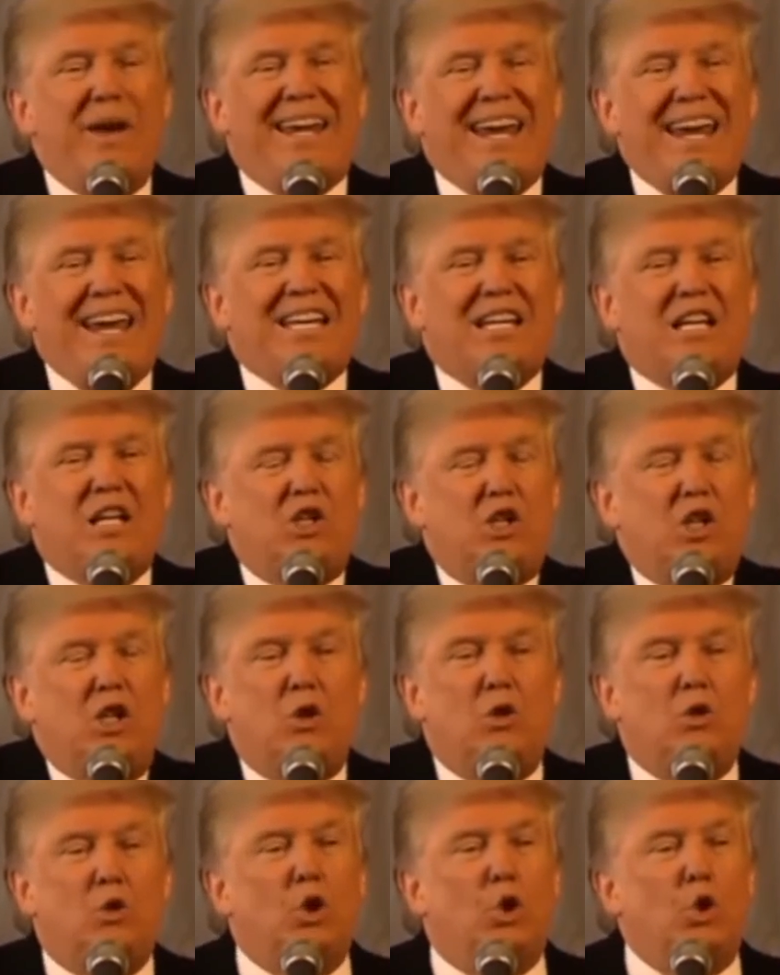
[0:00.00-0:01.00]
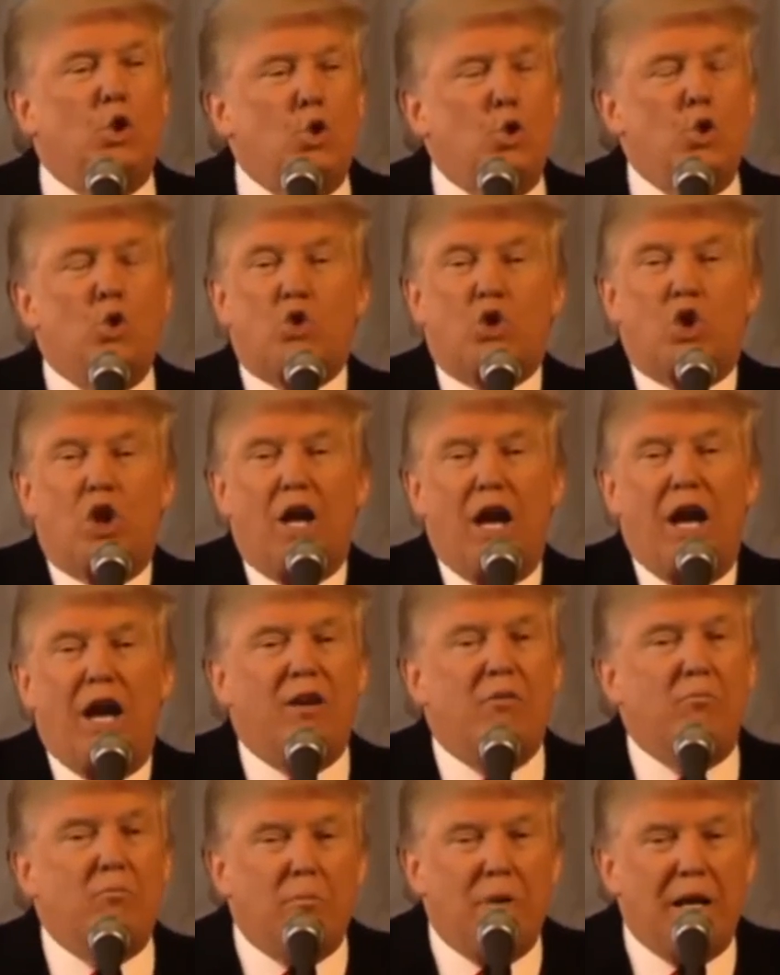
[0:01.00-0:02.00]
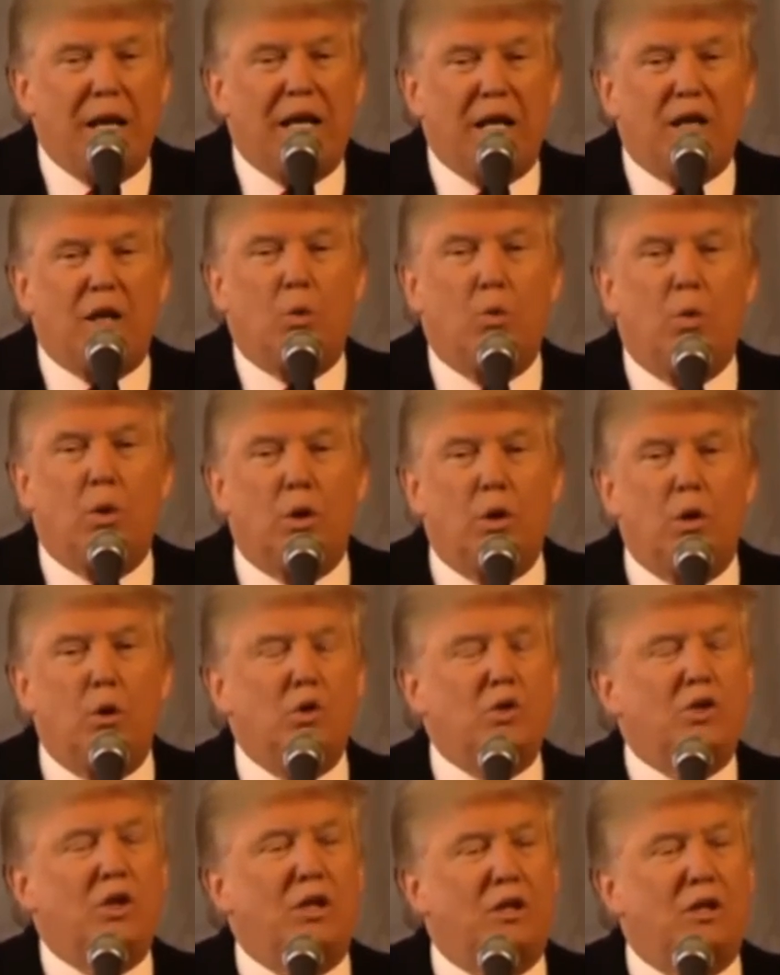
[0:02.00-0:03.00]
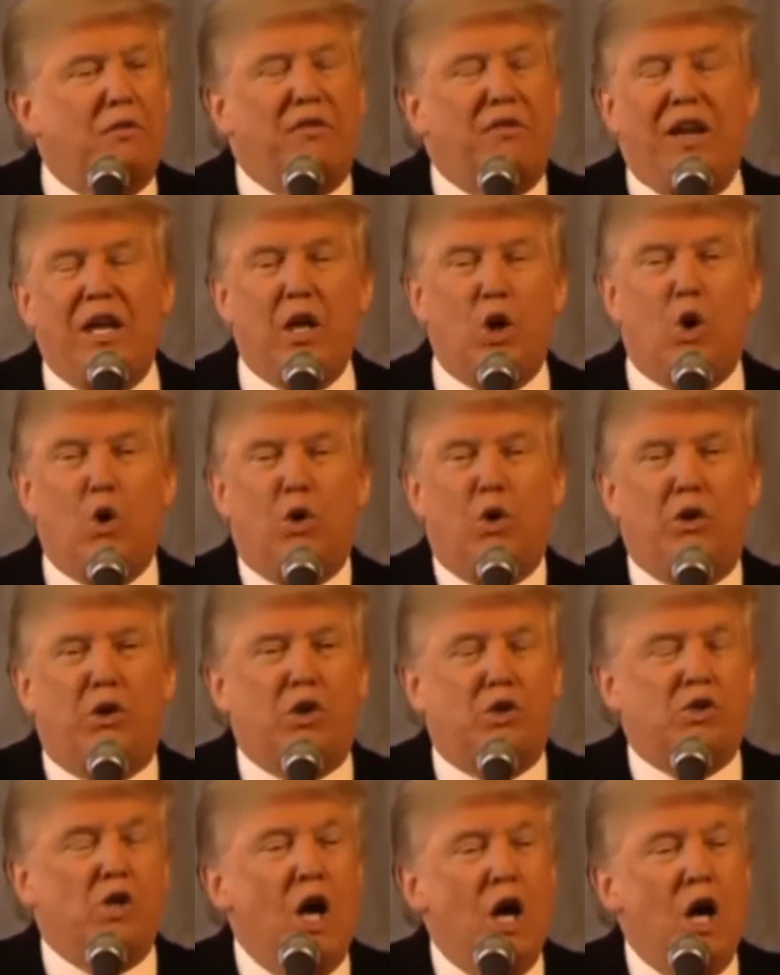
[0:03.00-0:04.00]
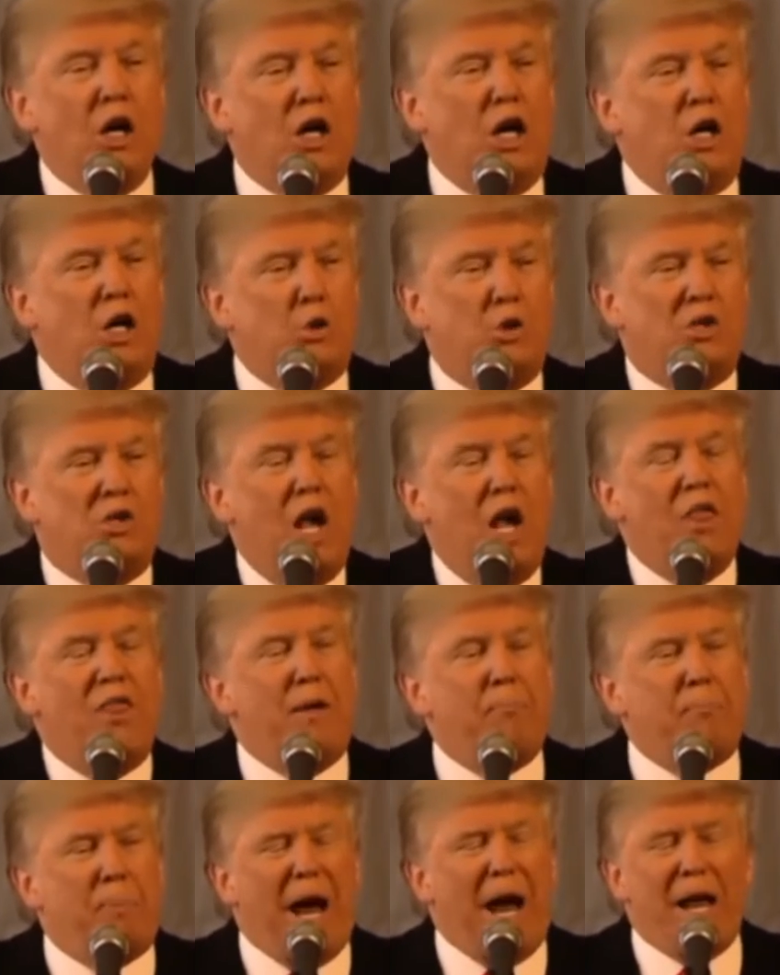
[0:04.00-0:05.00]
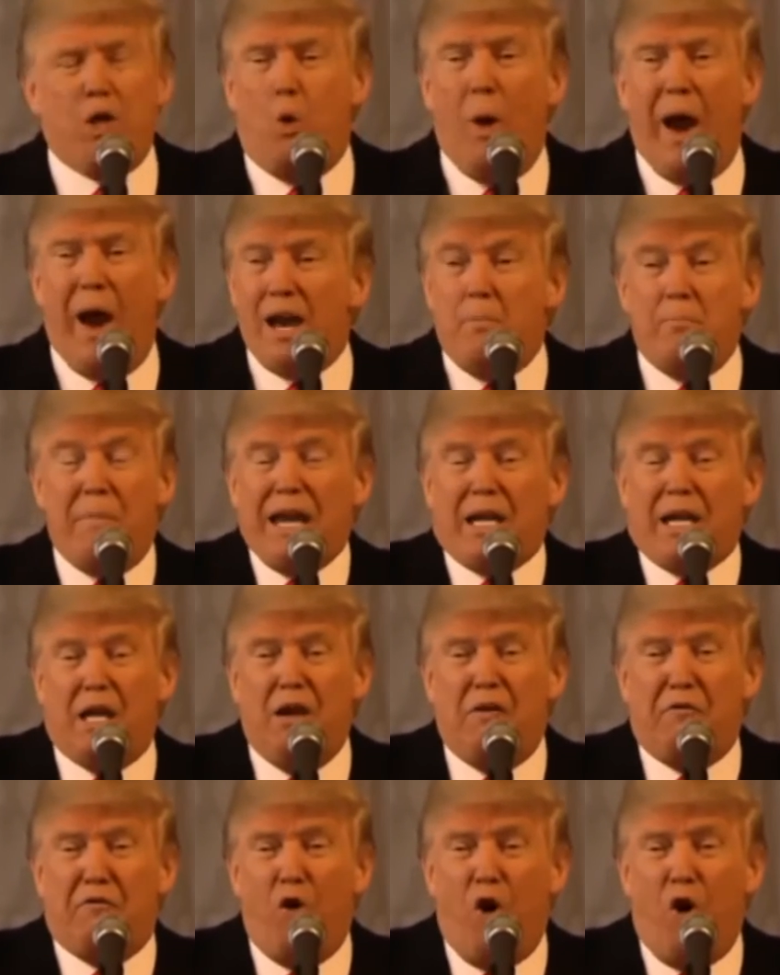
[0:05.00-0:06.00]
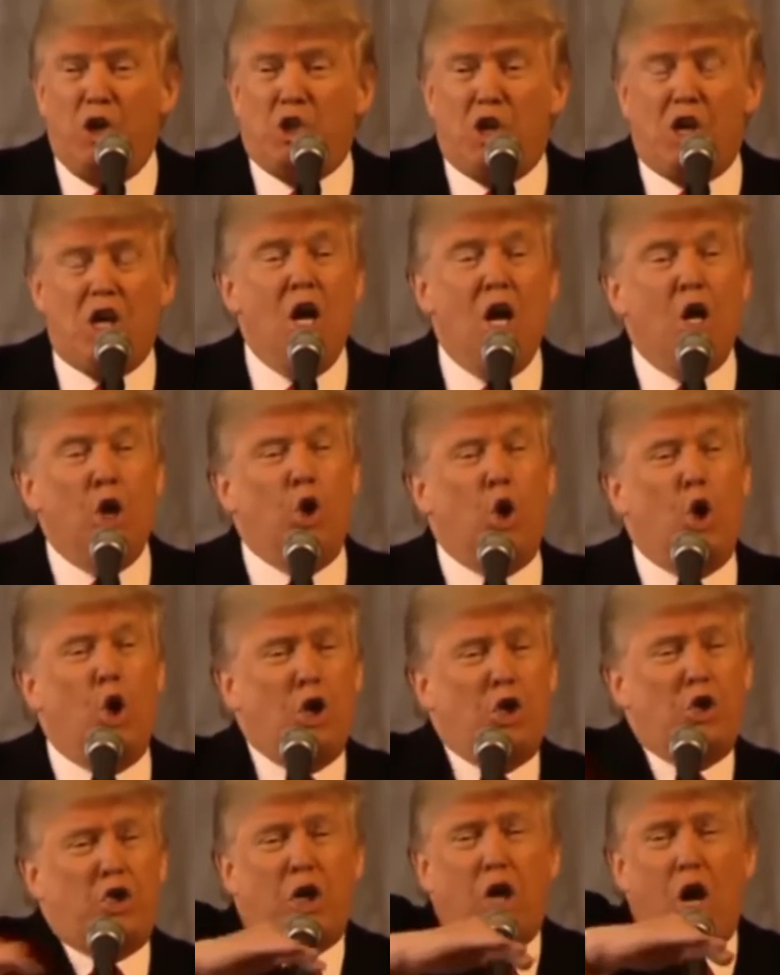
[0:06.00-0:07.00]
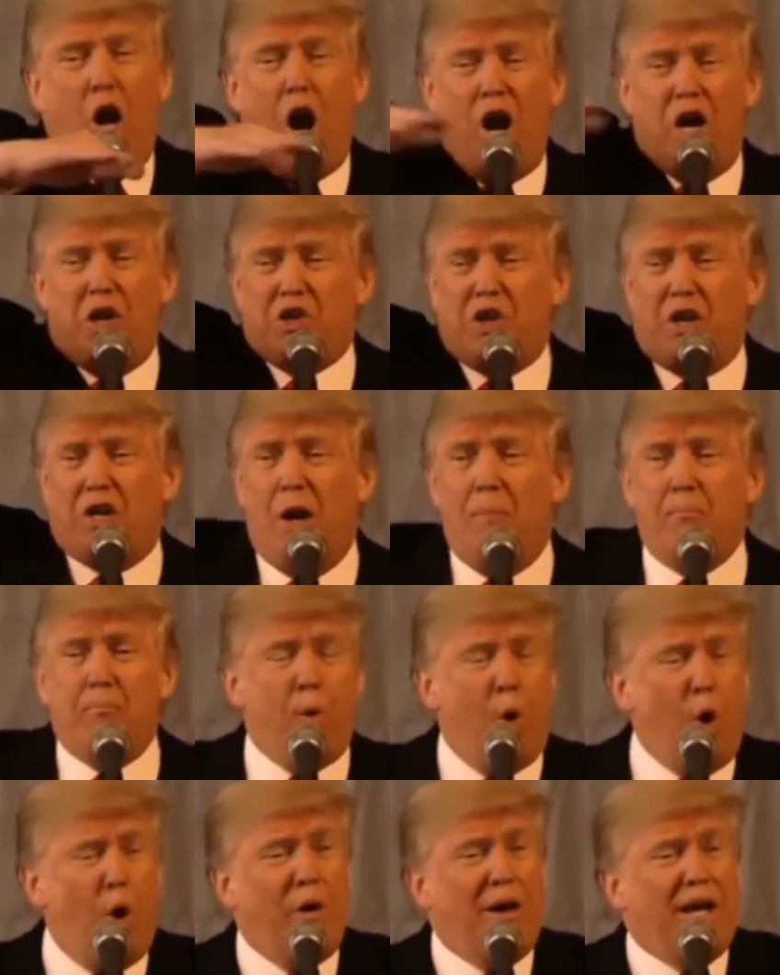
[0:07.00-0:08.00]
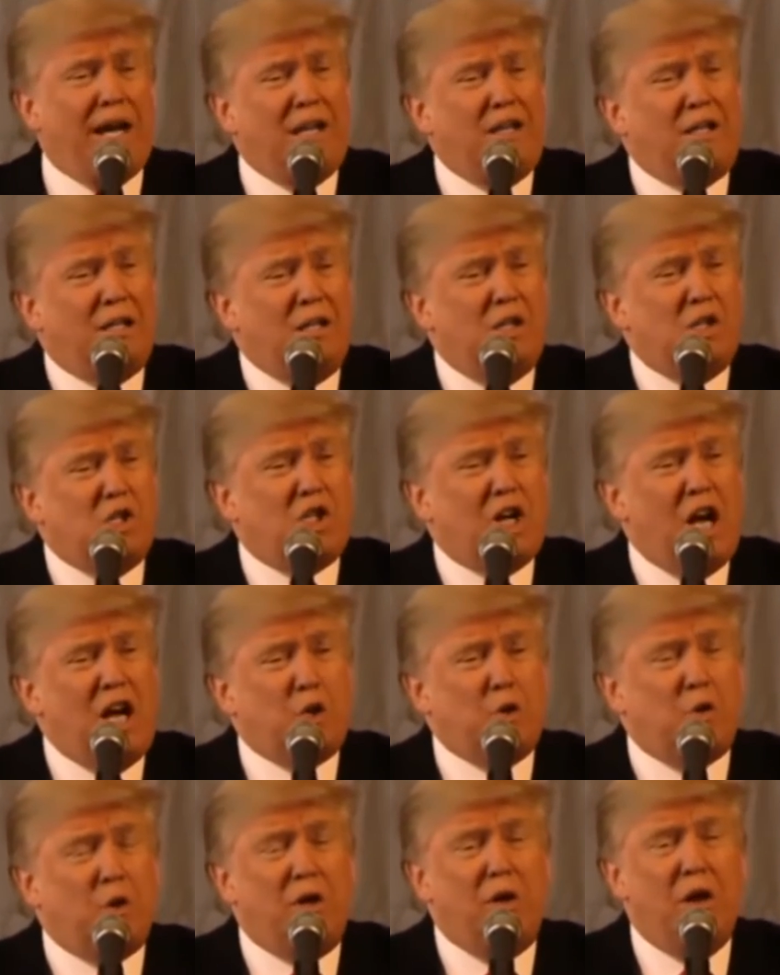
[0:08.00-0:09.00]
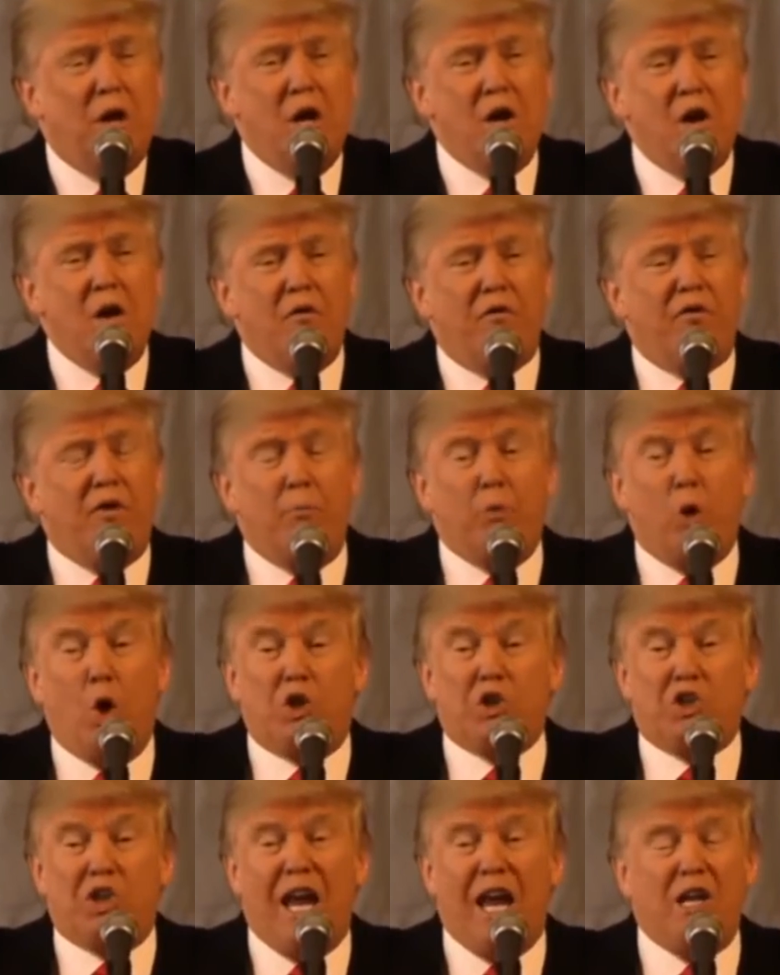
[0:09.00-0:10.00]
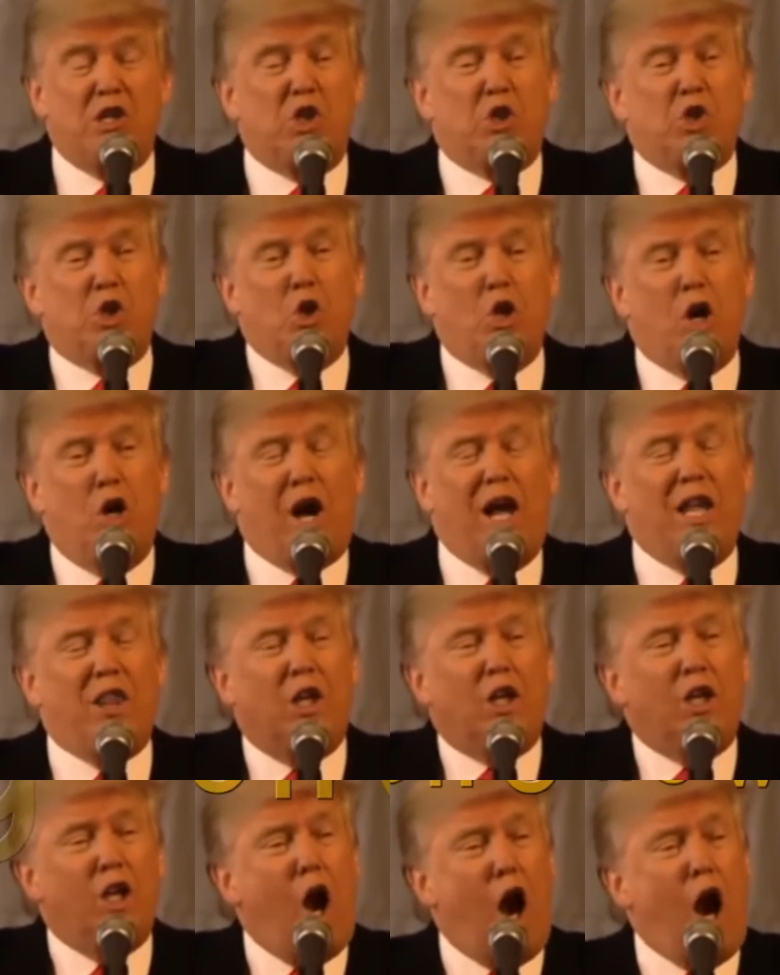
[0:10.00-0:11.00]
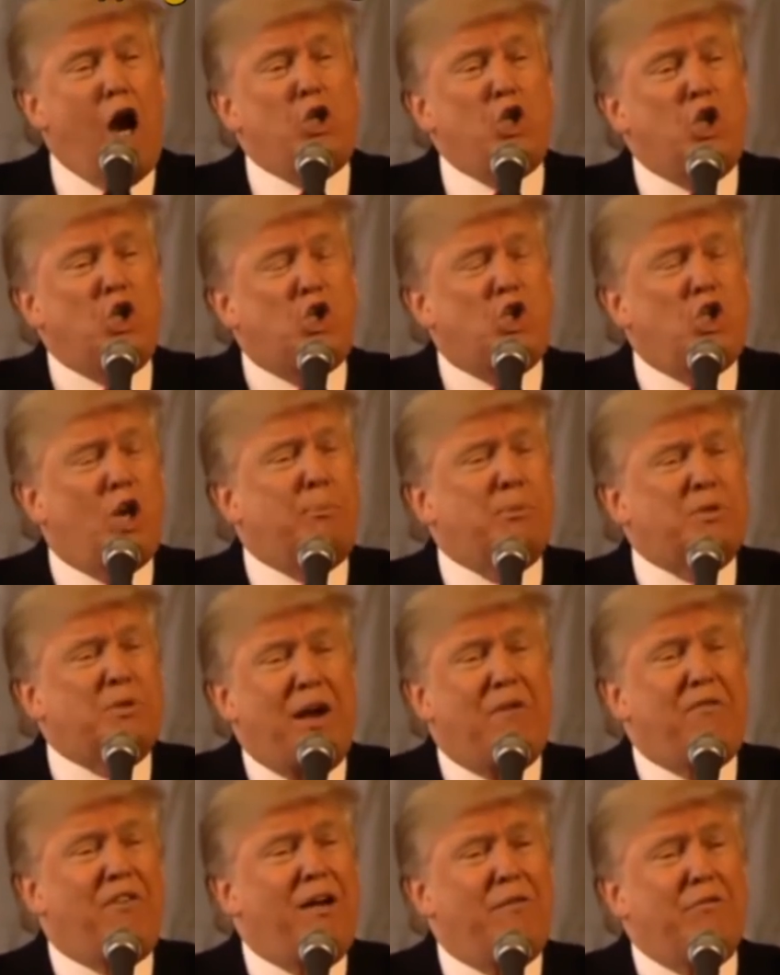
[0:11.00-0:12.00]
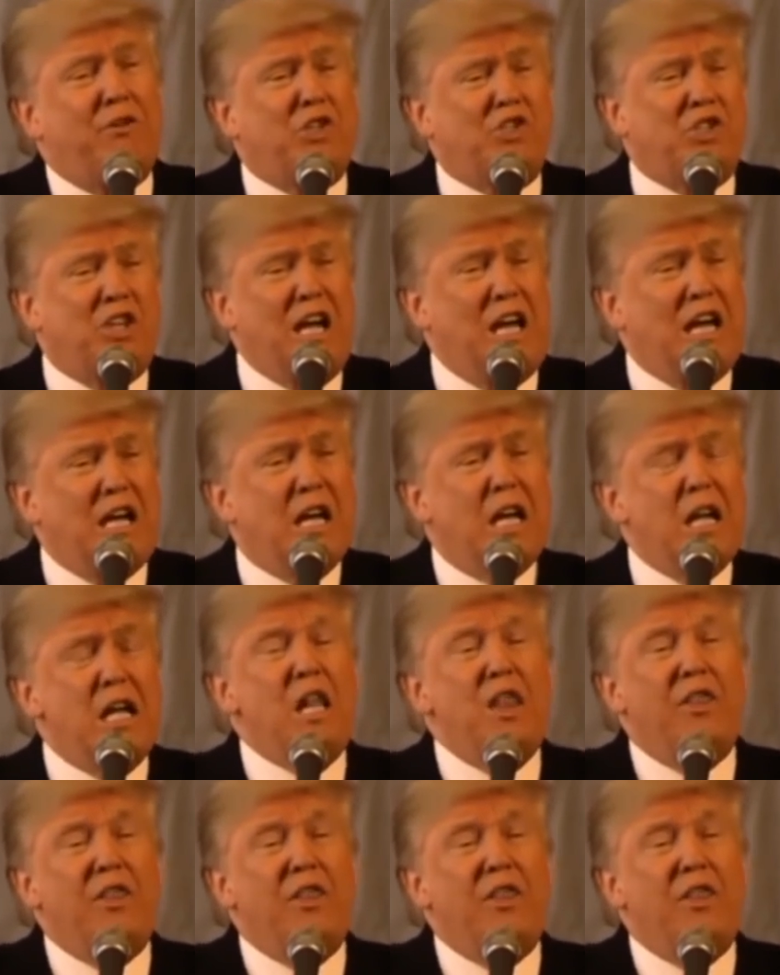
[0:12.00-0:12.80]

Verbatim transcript: We can't continue to lose the kind of money that we're losing defending all these countries that, by the way, are making a fortune. Look at the cars that come pouring into this country from Los Angeles. You go, the largest ships I've ever seen.